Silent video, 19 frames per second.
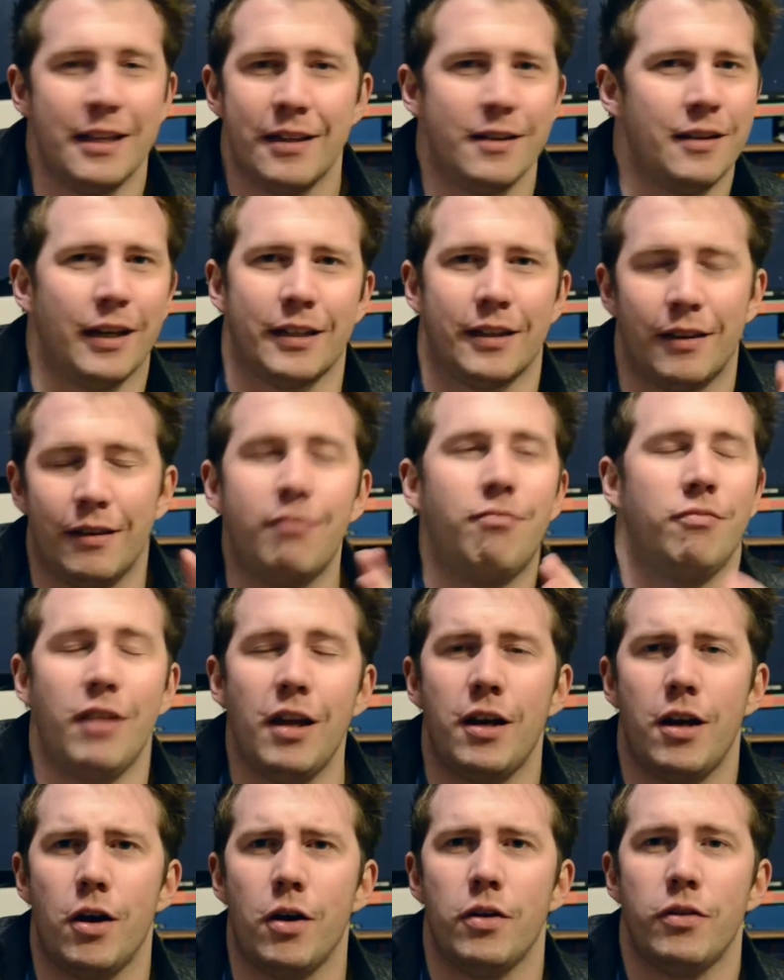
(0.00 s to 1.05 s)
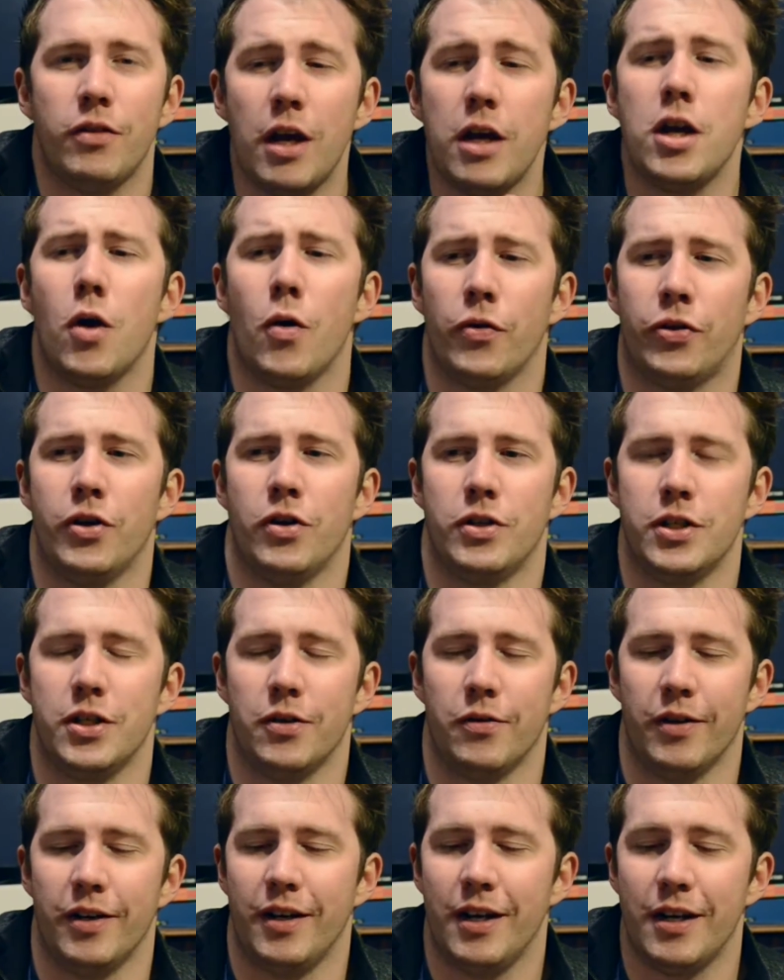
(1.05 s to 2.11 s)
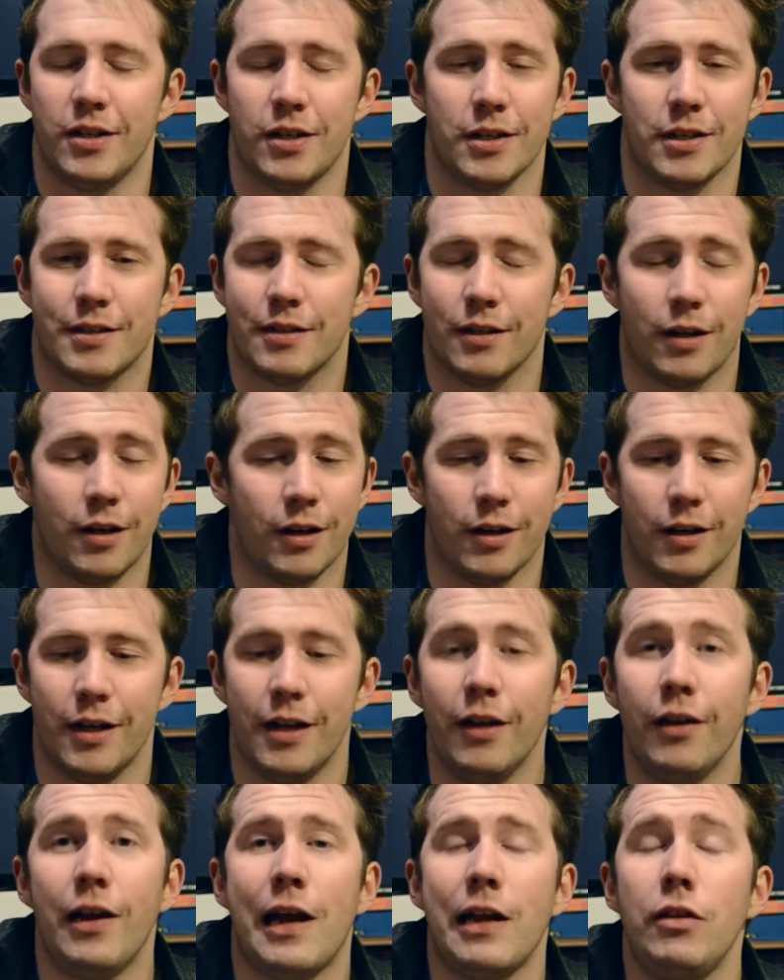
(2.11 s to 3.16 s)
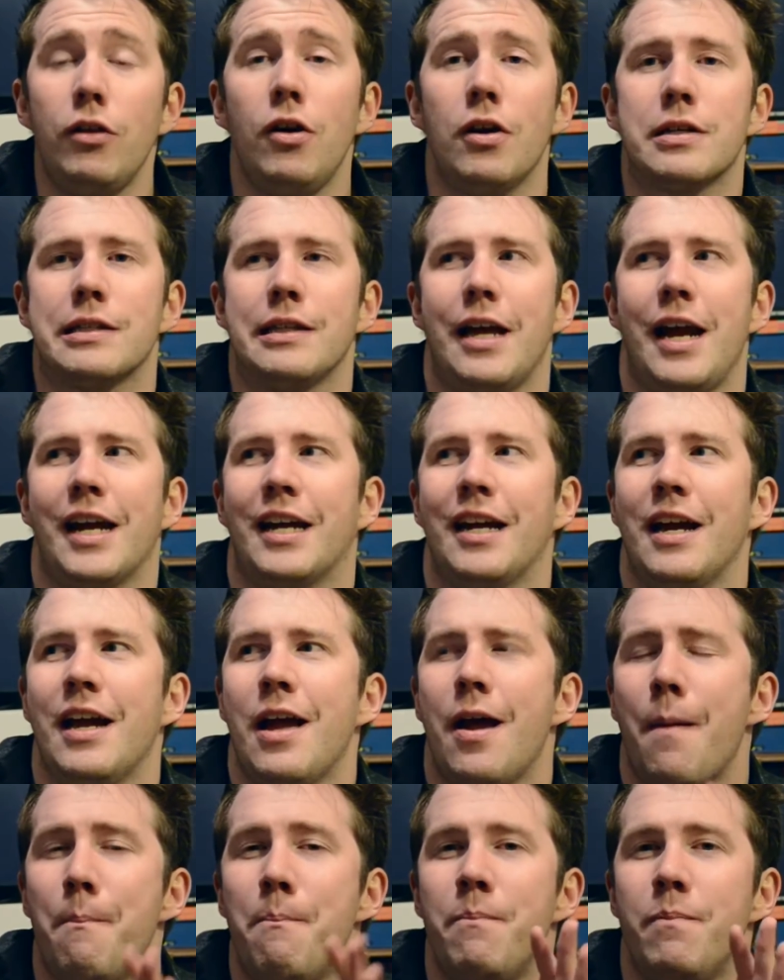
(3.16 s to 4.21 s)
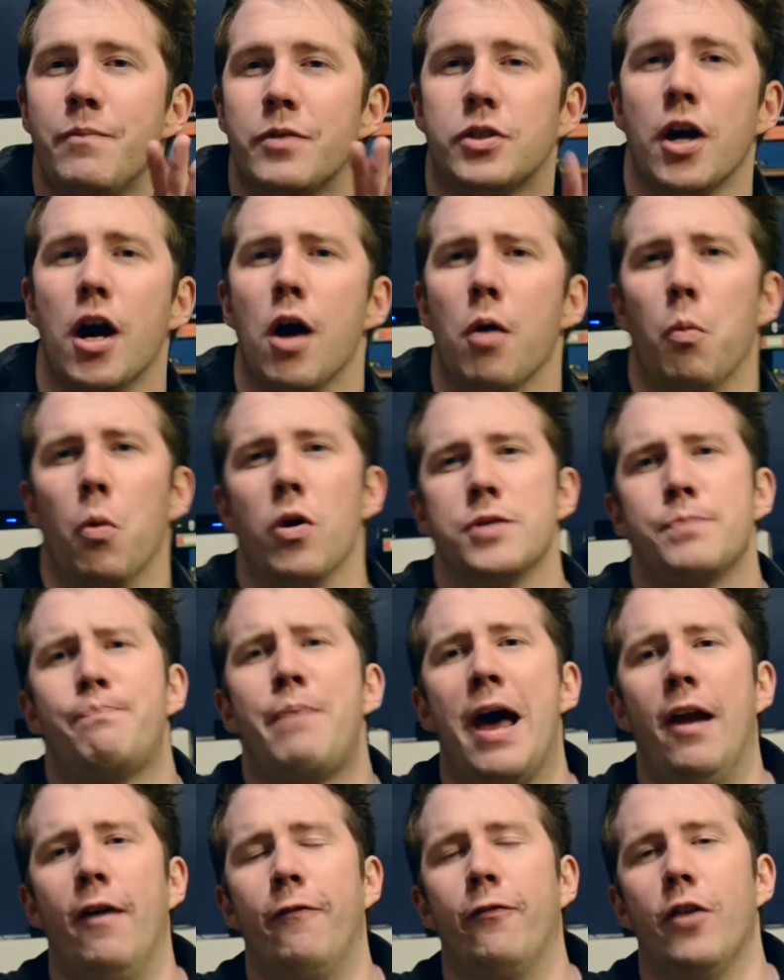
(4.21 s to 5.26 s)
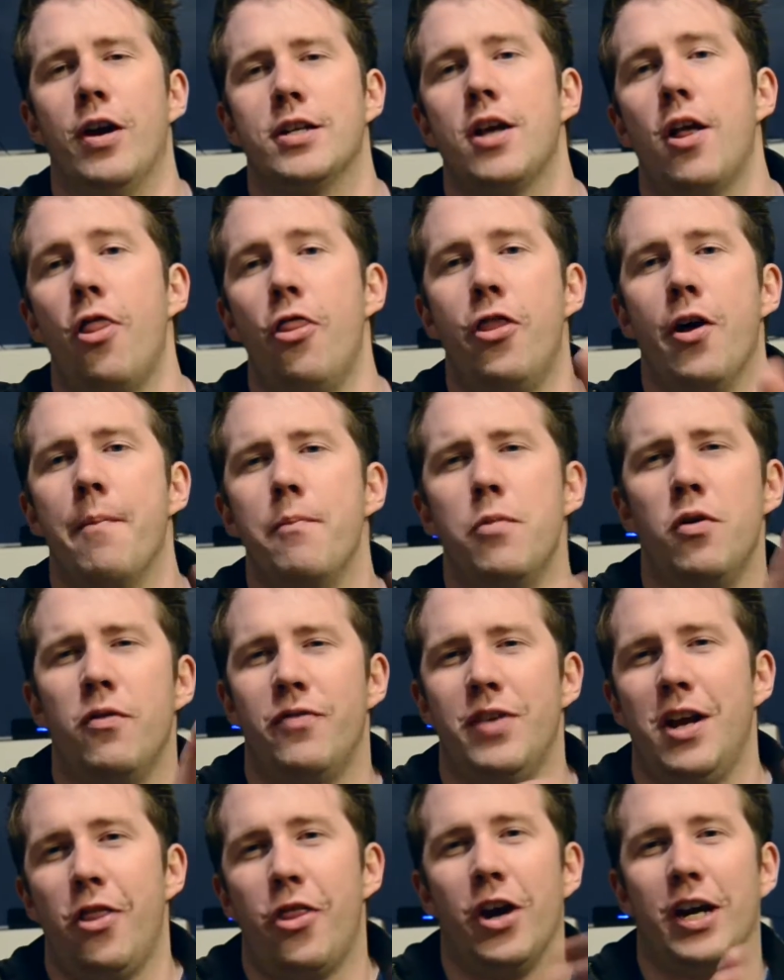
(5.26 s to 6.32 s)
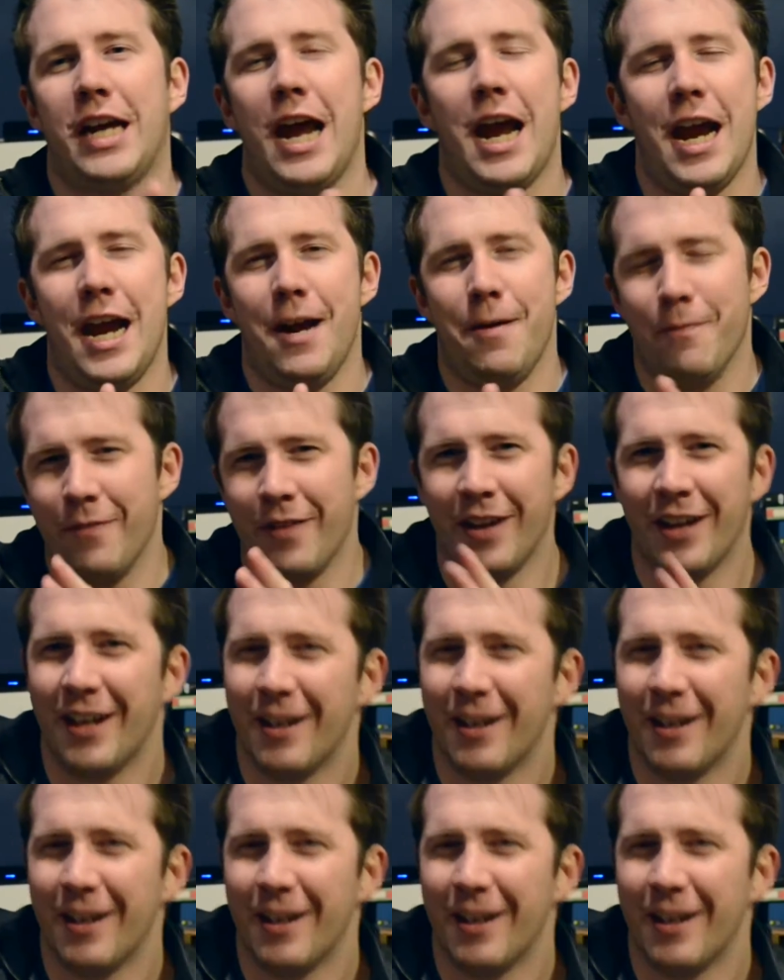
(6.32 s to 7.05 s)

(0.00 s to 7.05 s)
Like, they know what they're doing, and just, oh, it looks like Star Wars Battlefront, the movie, the game.